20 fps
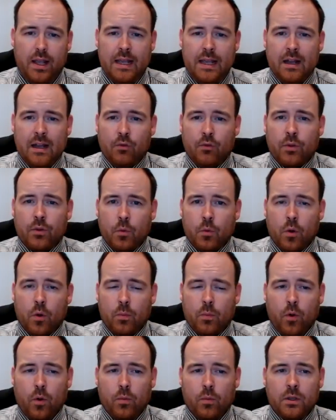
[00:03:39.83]
8 of the
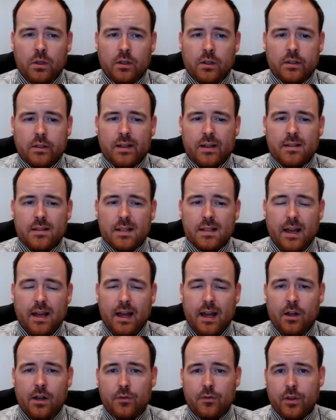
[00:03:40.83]
more popular things.
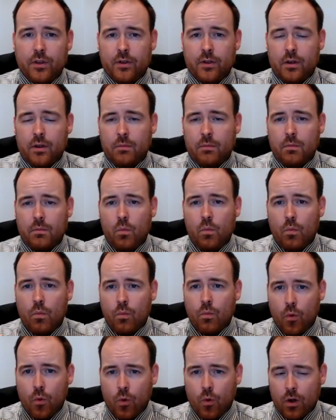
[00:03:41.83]
If there are
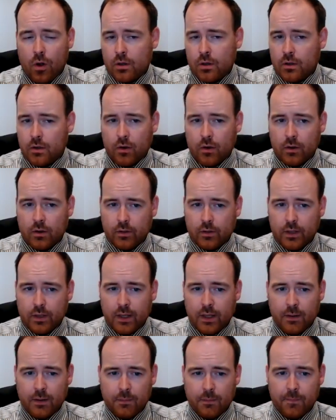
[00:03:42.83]
more, or
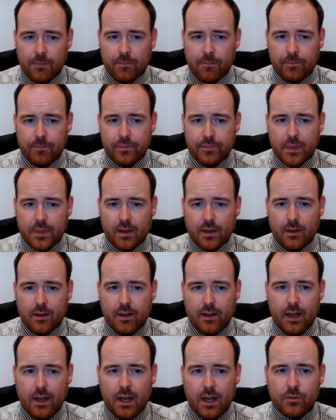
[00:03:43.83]

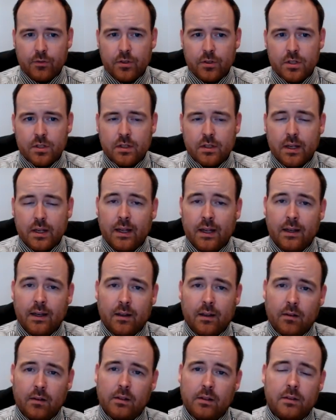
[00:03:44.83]
if there's
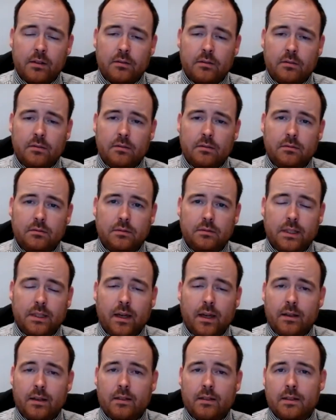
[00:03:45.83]
any other
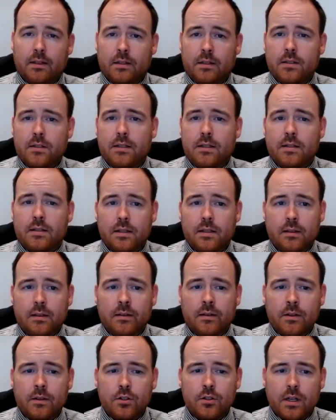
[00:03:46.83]
characteristics that
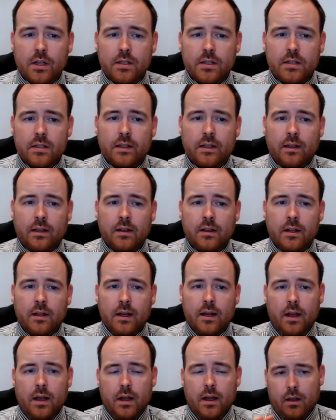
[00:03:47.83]
you're interested in,
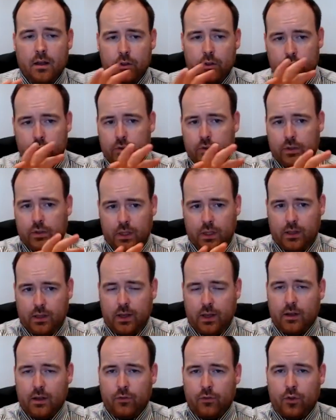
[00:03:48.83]

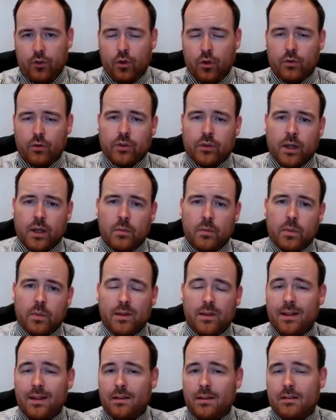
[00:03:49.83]
tick a few of them,
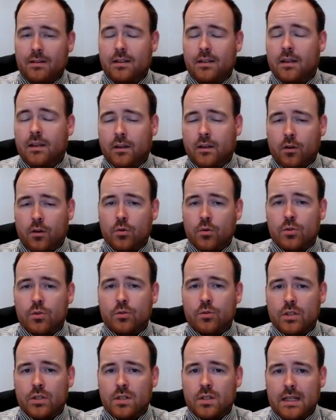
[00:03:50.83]
but then you can
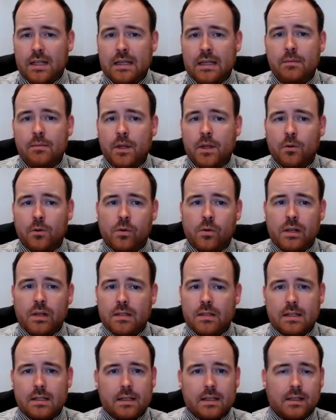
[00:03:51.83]
also just email
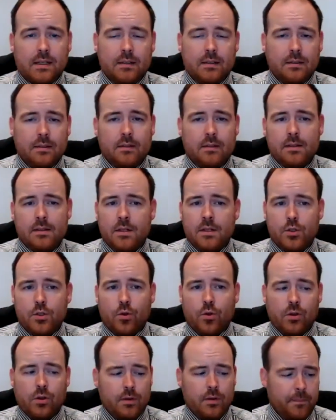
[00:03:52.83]
and say, listen,
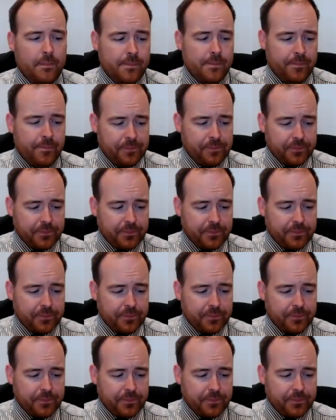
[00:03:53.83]
John,